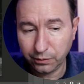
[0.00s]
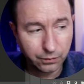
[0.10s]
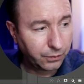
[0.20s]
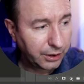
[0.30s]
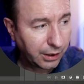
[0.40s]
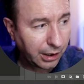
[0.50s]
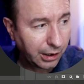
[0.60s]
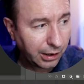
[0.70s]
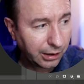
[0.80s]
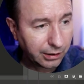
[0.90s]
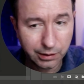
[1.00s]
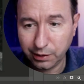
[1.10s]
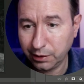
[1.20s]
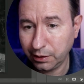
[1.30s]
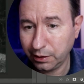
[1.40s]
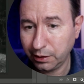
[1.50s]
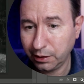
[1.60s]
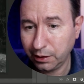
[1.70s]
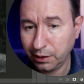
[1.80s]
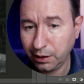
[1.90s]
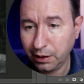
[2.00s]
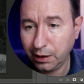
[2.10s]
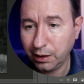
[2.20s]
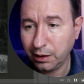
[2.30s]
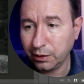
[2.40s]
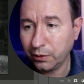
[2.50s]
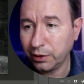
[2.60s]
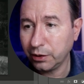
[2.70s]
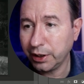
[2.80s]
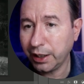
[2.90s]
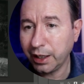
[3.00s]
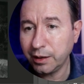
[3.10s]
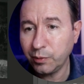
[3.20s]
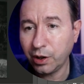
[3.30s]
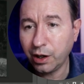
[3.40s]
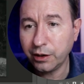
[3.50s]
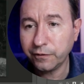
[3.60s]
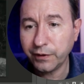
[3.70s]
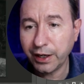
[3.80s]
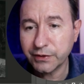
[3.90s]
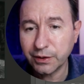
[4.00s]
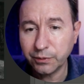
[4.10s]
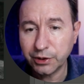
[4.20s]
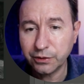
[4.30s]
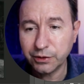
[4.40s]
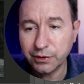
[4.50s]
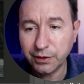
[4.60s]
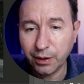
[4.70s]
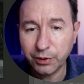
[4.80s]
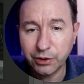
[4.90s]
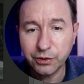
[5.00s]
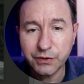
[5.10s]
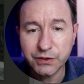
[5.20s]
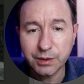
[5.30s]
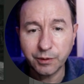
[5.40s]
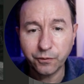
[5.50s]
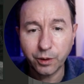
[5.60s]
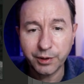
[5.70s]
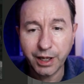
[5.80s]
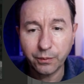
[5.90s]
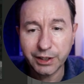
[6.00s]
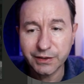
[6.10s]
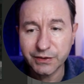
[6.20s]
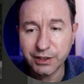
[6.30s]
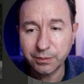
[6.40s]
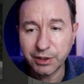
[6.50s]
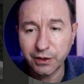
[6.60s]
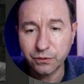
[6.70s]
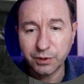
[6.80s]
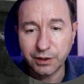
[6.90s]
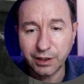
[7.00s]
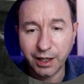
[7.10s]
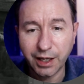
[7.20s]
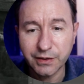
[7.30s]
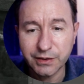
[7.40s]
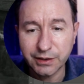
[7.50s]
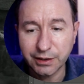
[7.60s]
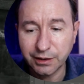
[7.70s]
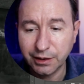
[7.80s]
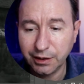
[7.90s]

we are going to look at any more artifacts that we couldn't see before, but now we can see because we enhanced it.